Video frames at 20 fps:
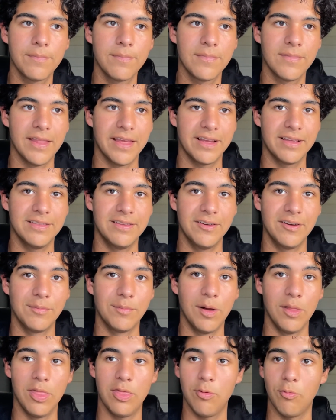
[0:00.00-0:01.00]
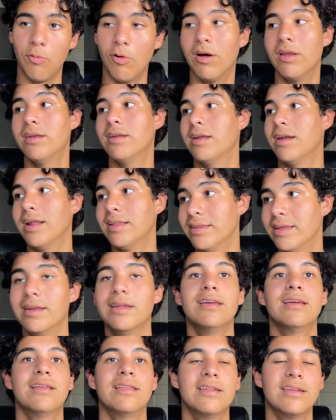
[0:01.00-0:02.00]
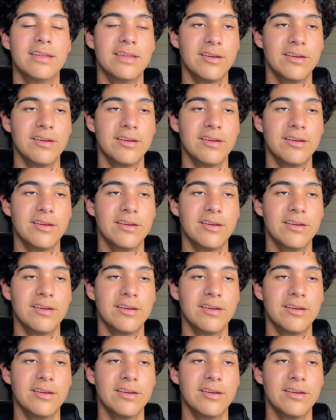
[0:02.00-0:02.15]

like during month 1, I didn't, and then